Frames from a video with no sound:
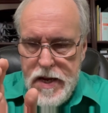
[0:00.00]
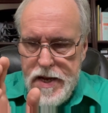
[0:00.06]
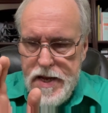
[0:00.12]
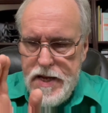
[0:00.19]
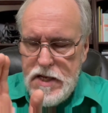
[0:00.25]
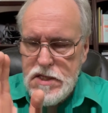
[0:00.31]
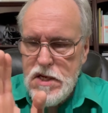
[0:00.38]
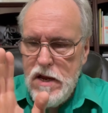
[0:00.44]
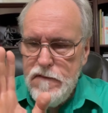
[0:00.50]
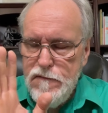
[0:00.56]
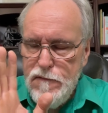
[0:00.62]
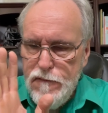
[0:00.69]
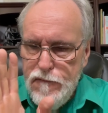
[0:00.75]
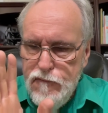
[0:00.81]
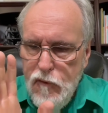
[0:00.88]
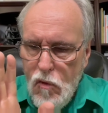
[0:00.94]
is a
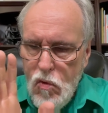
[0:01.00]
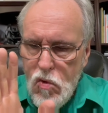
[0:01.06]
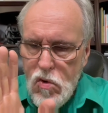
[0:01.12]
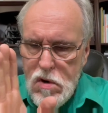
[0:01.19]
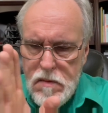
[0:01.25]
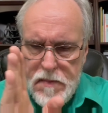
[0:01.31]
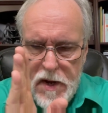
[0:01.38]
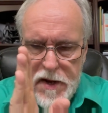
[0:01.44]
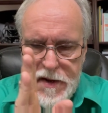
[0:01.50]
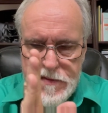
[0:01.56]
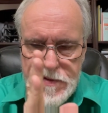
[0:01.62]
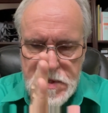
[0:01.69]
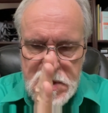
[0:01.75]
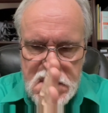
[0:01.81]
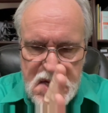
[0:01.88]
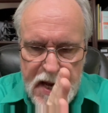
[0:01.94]
form of
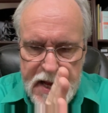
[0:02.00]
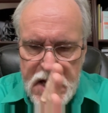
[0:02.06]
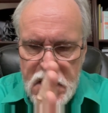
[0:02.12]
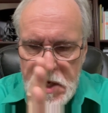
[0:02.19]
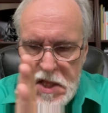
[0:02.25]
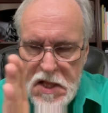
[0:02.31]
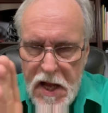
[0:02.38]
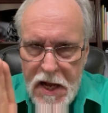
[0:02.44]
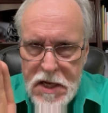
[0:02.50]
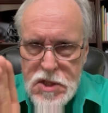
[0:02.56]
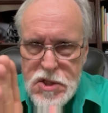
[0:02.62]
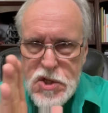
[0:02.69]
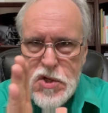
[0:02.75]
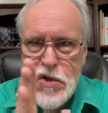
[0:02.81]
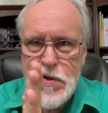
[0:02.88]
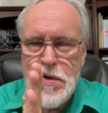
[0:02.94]

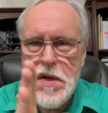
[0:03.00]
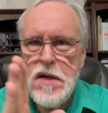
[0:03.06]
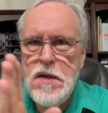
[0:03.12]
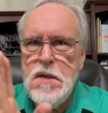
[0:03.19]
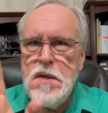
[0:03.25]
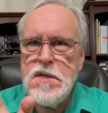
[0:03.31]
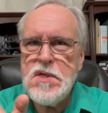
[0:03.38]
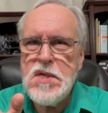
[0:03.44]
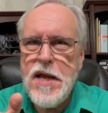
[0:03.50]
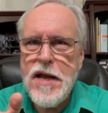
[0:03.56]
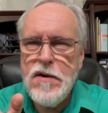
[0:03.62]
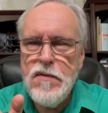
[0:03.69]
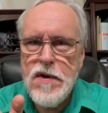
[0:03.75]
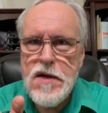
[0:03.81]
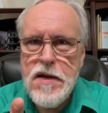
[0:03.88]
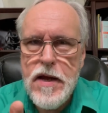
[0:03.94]
psychological
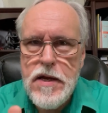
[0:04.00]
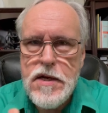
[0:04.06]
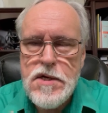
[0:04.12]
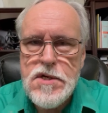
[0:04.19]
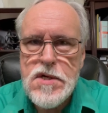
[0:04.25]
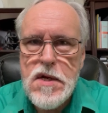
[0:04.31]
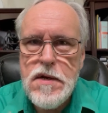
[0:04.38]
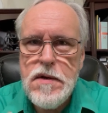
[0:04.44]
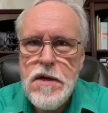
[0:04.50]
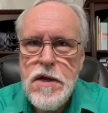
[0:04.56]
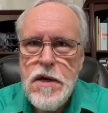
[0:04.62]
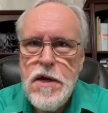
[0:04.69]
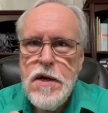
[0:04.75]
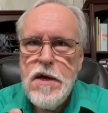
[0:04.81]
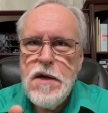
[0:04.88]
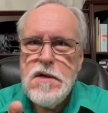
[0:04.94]
segregation
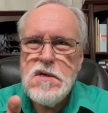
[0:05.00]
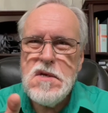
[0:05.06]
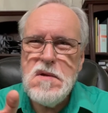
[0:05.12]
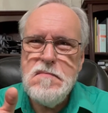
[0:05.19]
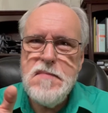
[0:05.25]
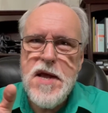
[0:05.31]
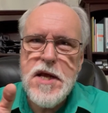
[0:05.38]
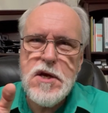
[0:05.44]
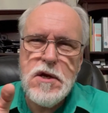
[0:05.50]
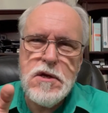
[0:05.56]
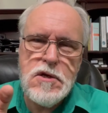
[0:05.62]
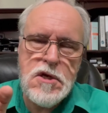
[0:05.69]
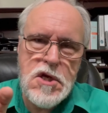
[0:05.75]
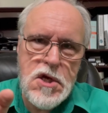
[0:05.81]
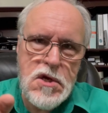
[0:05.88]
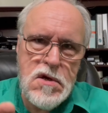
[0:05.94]
to make
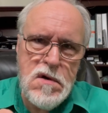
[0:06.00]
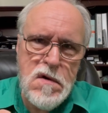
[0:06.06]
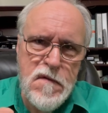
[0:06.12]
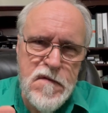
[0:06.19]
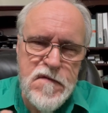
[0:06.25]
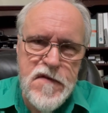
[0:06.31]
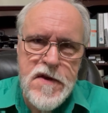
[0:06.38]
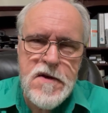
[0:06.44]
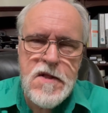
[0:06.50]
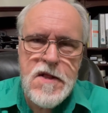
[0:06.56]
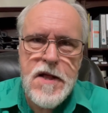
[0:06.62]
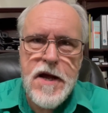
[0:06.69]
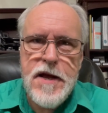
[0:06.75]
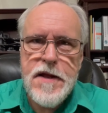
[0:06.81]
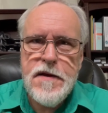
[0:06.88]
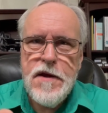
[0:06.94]
you feel
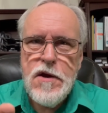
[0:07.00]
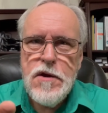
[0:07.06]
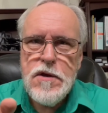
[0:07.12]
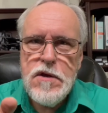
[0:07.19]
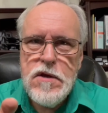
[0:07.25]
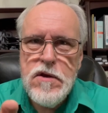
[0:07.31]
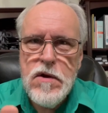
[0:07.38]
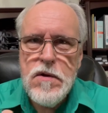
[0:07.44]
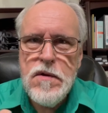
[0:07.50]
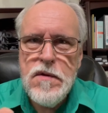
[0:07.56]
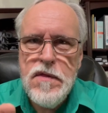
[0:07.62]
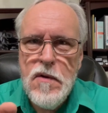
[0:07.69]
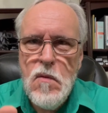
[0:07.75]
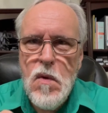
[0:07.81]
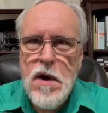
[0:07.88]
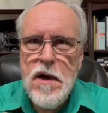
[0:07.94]
like you're
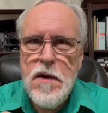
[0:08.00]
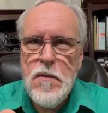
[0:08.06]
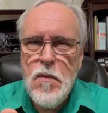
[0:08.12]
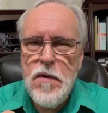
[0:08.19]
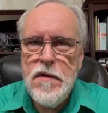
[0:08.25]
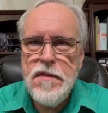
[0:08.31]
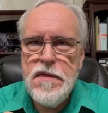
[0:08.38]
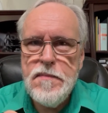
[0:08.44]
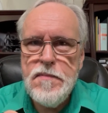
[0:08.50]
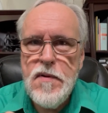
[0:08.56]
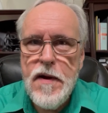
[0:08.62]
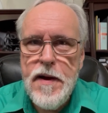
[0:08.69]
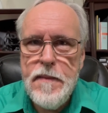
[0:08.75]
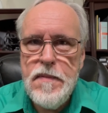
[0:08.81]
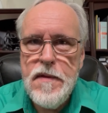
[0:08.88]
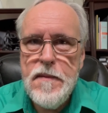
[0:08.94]
the one with the
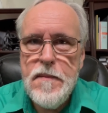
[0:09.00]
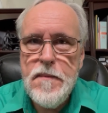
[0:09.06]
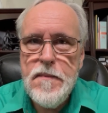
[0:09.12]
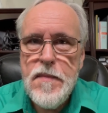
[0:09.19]
problem.